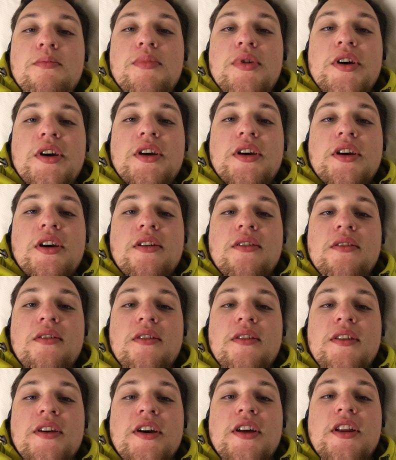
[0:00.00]
But other
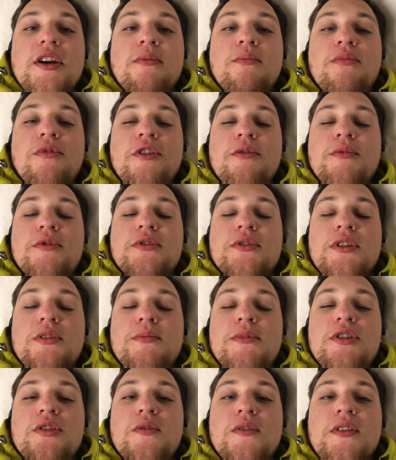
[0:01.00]
than that, I'm pretty much gonna
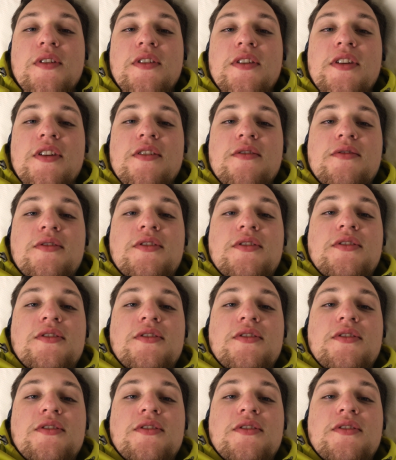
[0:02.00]
be doing nothing else.